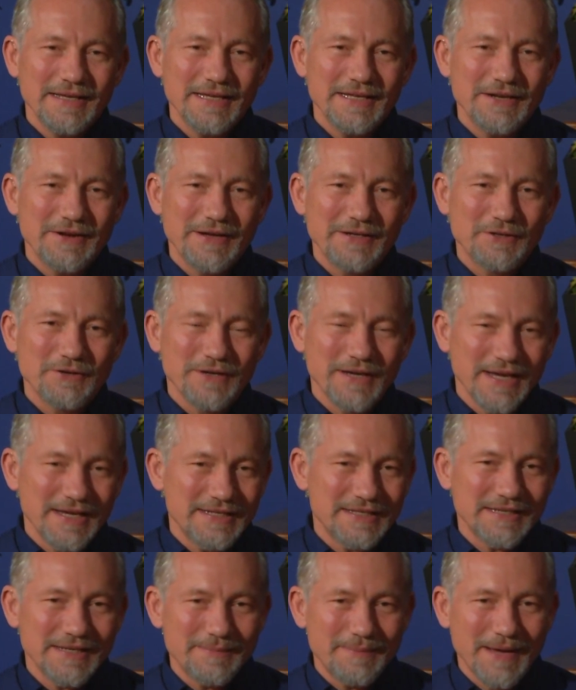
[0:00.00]
Edgar
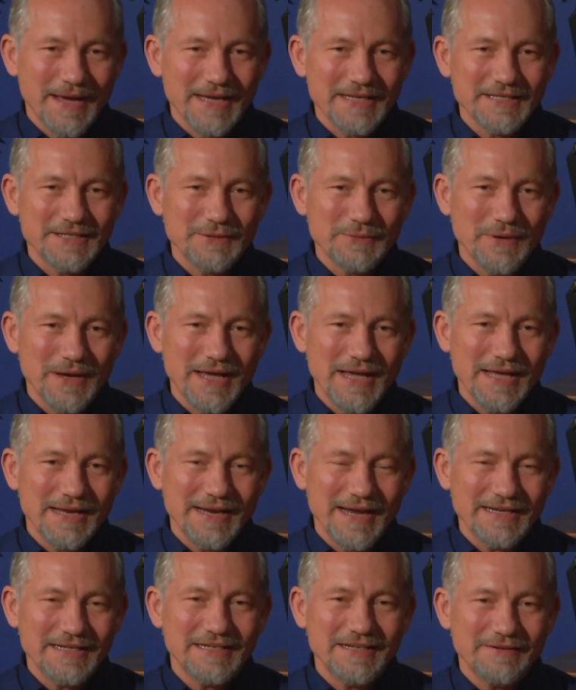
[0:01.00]
Cayce passed away in
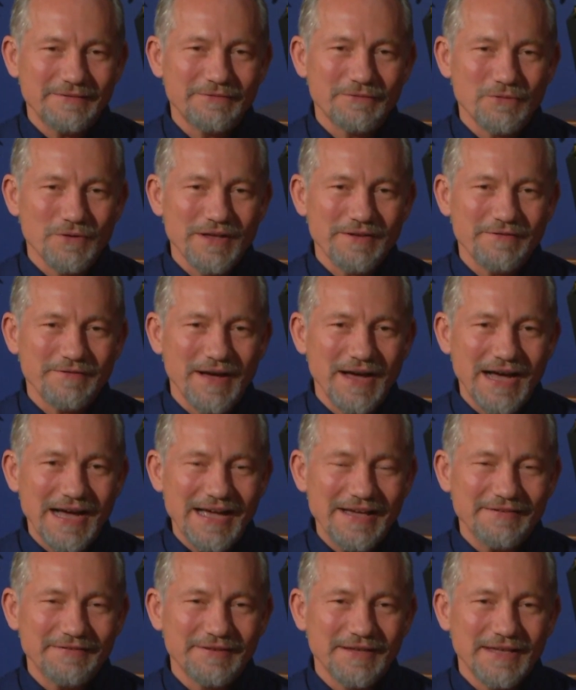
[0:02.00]

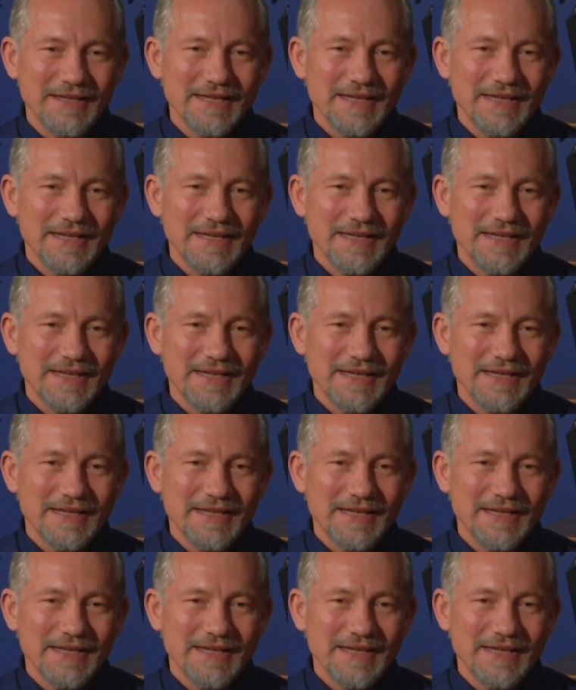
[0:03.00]
1945,